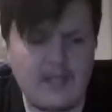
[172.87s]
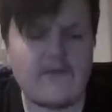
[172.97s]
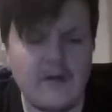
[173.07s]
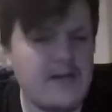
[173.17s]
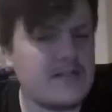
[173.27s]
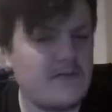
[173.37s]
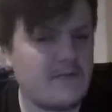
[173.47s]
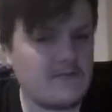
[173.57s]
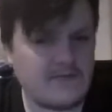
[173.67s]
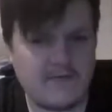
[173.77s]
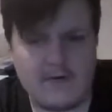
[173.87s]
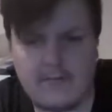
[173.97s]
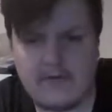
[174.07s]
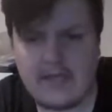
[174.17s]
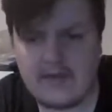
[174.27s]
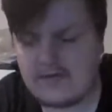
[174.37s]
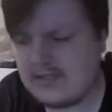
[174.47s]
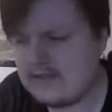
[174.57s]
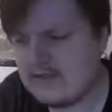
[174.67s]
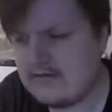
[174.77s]
Very different from what they
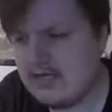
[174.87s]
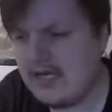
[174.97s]
usually do,